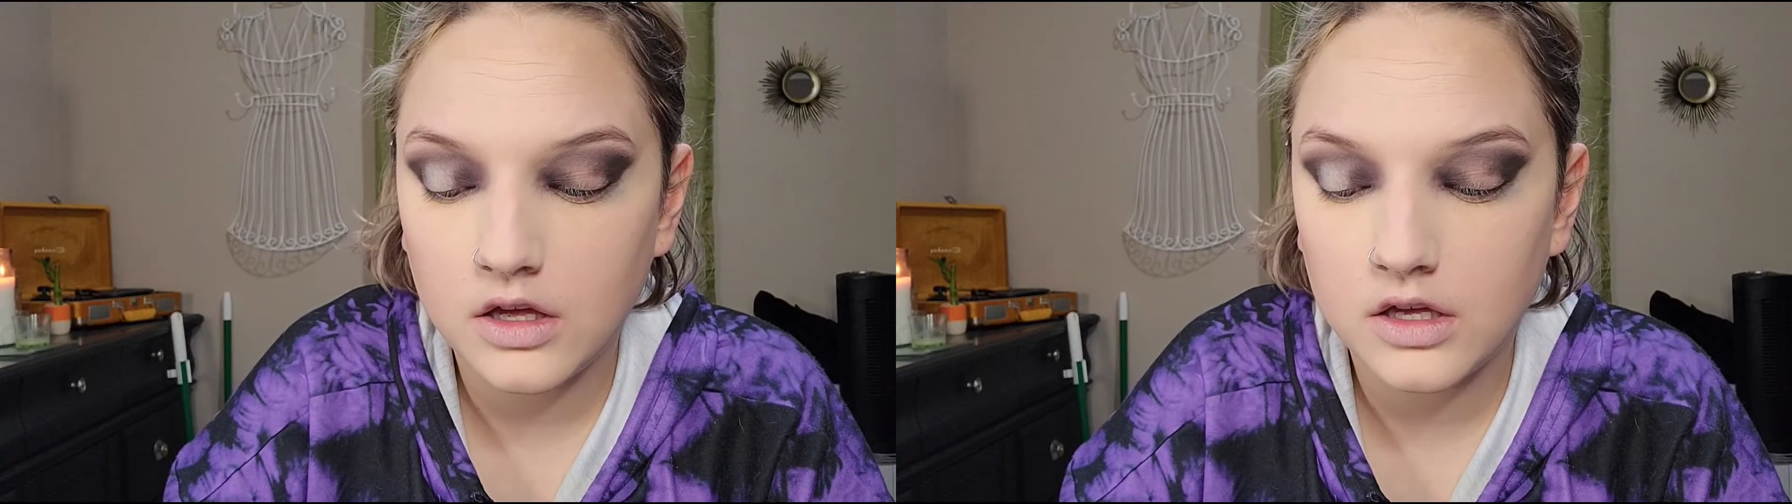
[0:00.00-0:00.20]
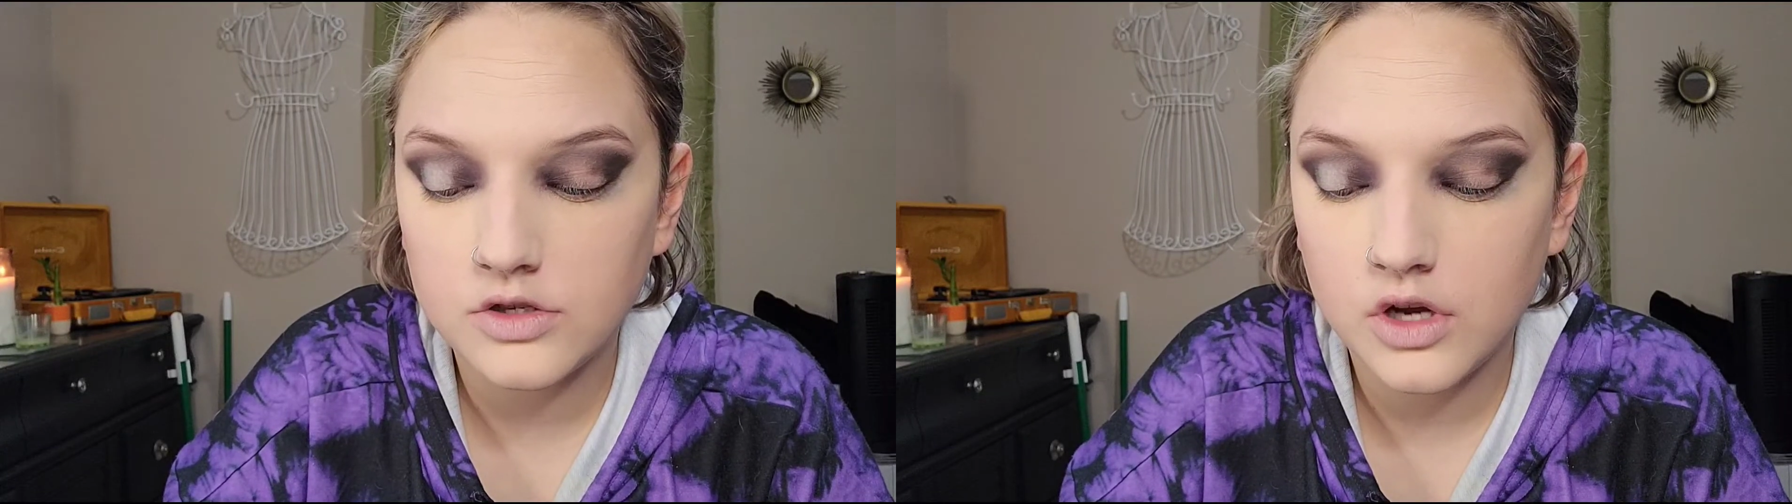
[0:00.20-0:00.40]

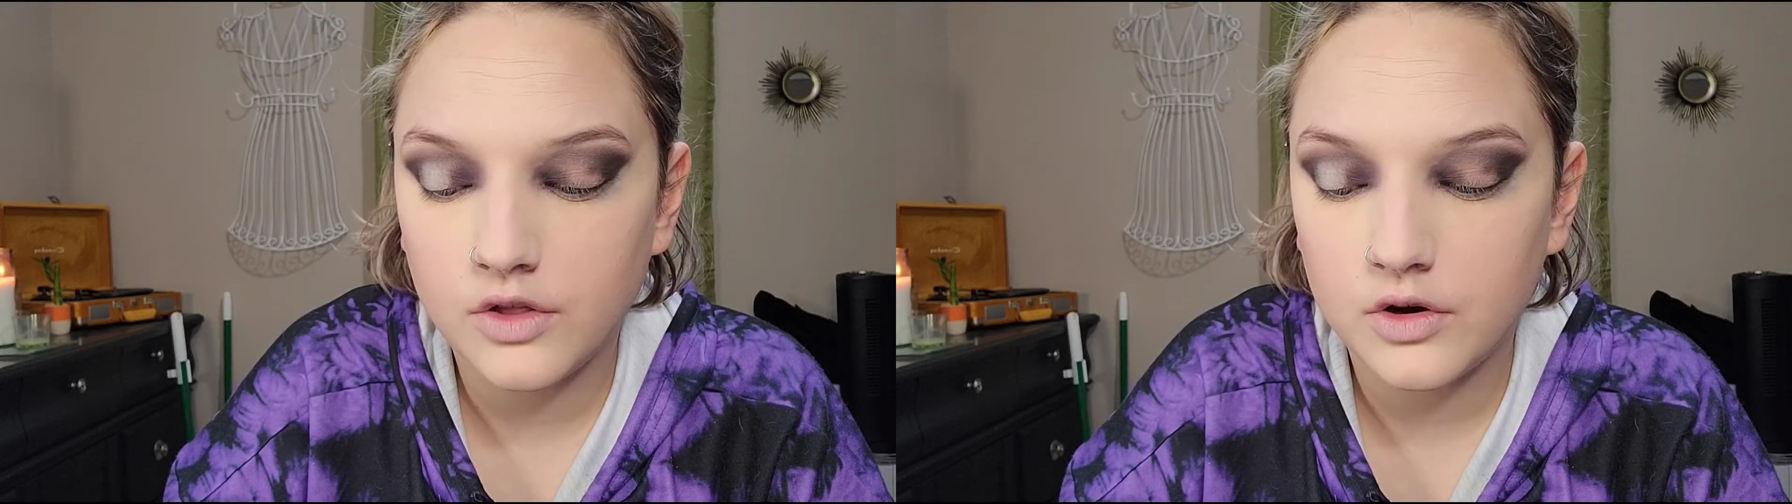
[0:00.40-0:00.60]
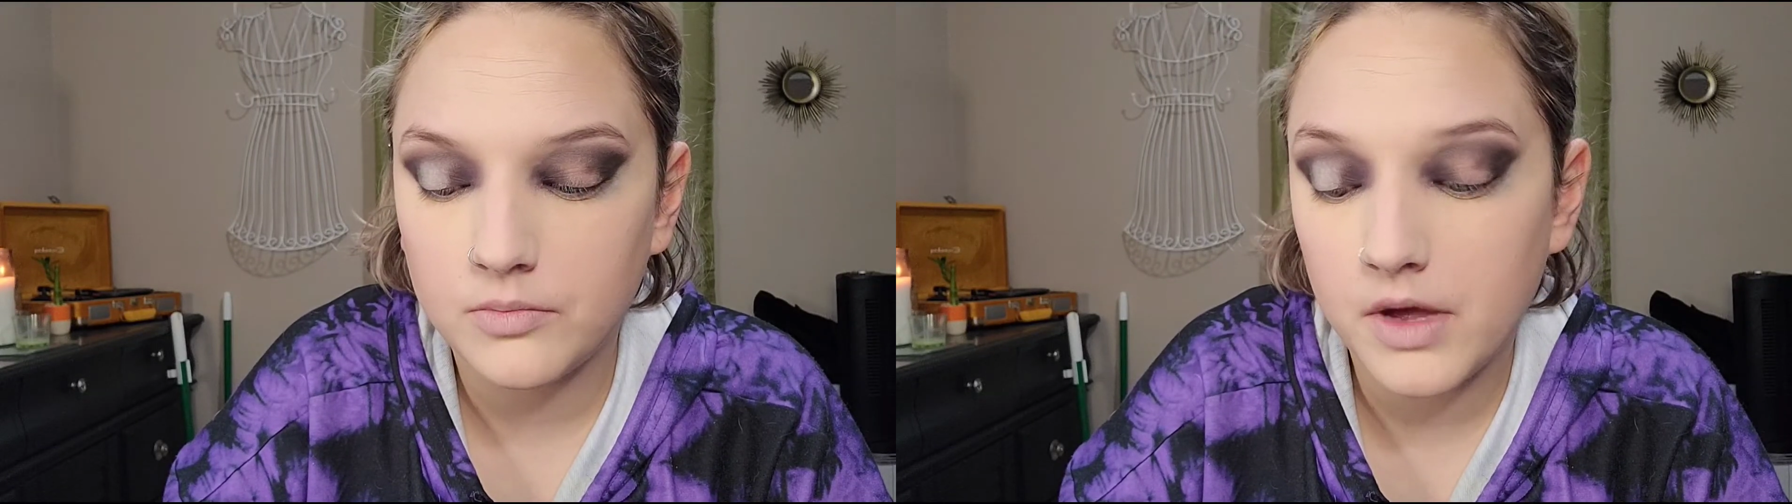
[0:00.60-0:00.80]
each
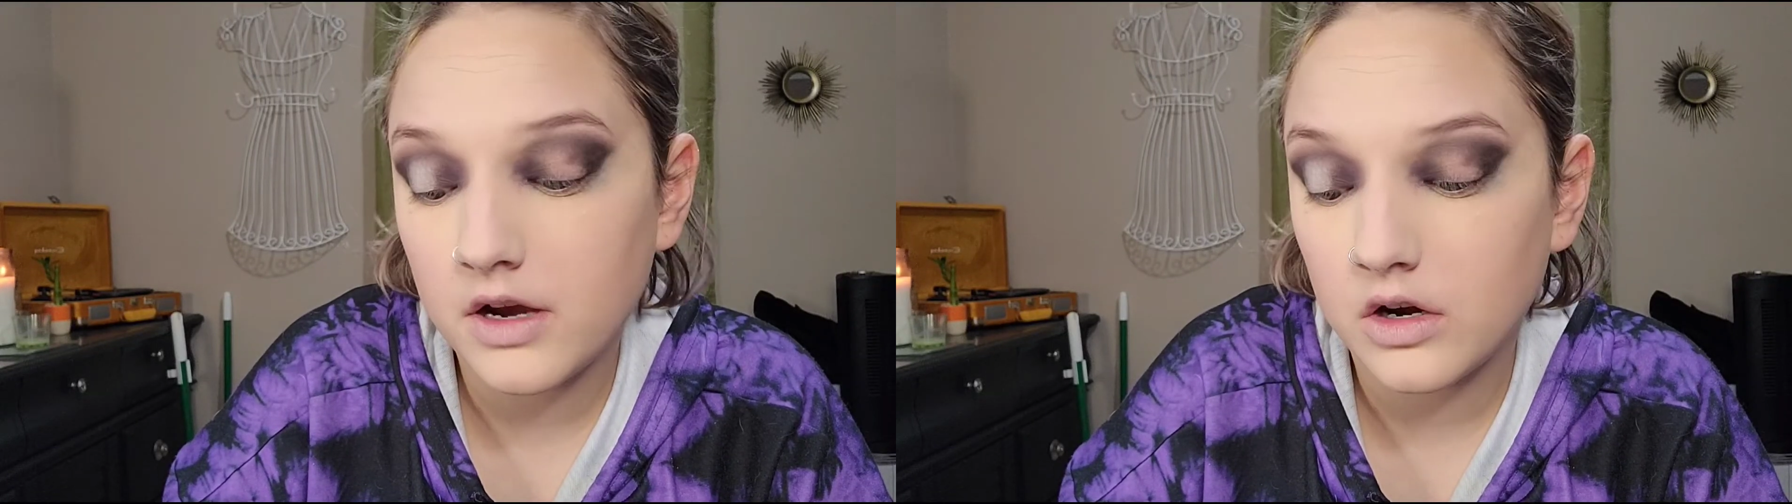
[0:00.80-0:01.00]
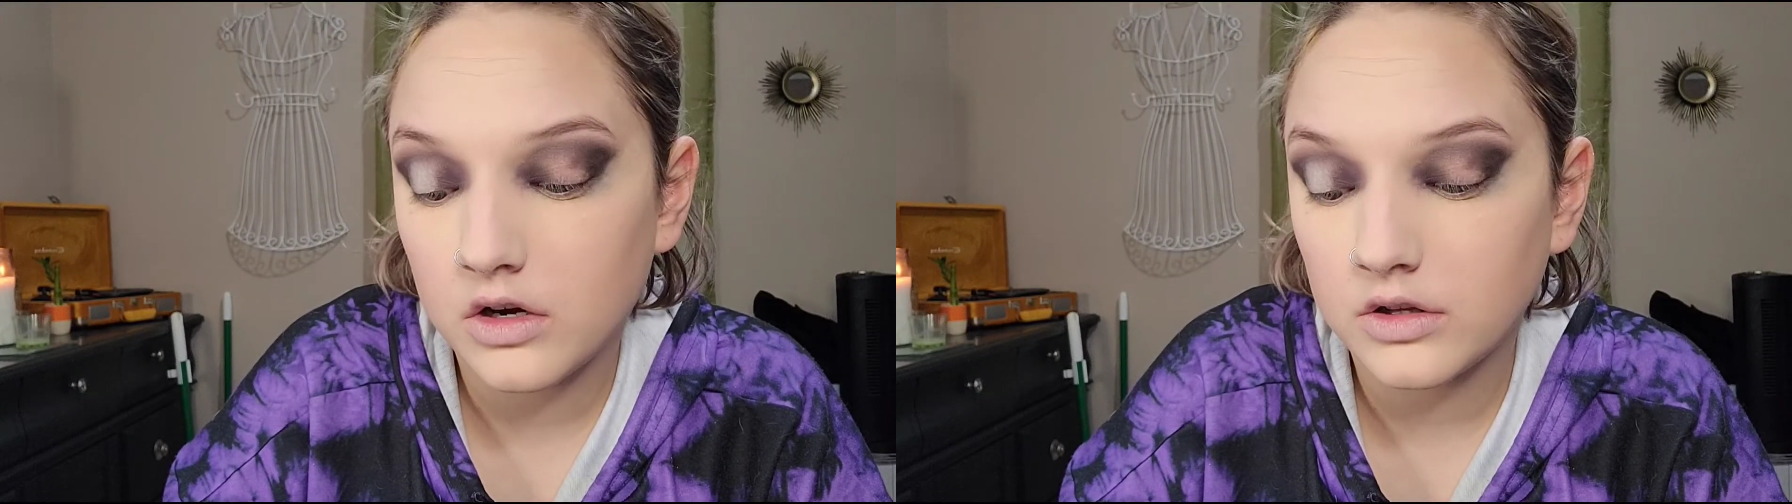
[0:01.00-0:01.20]
other
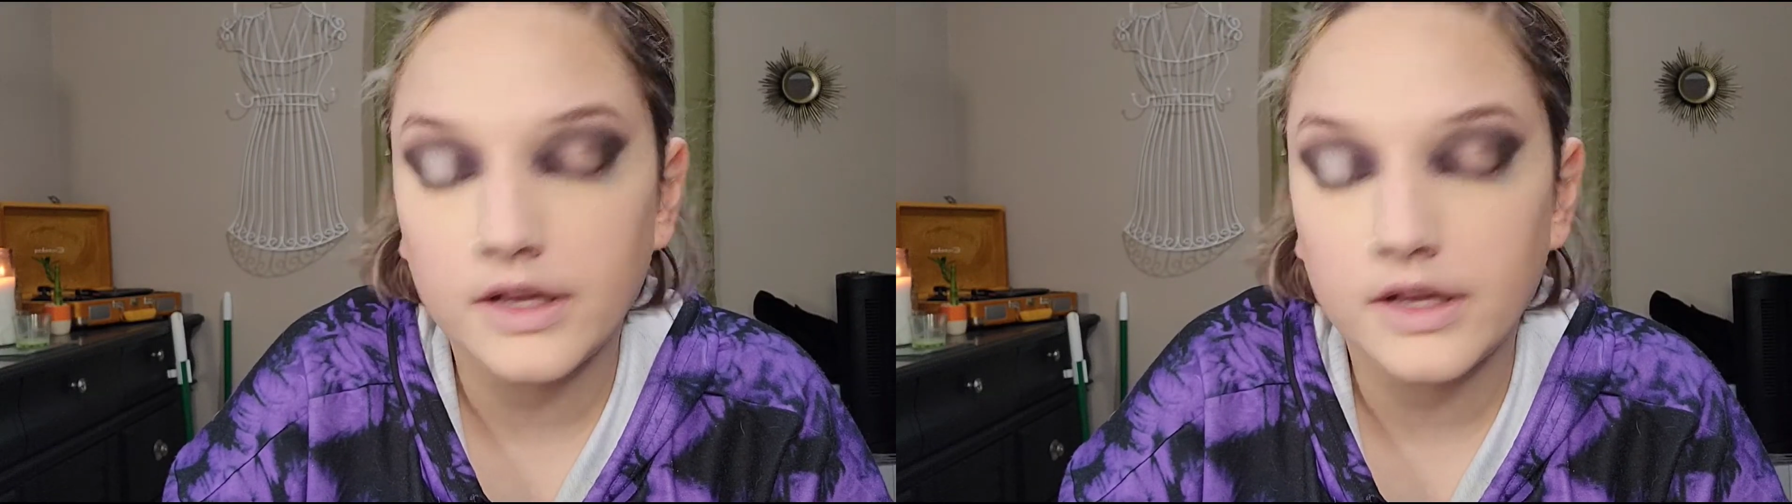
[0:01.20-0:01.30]
better,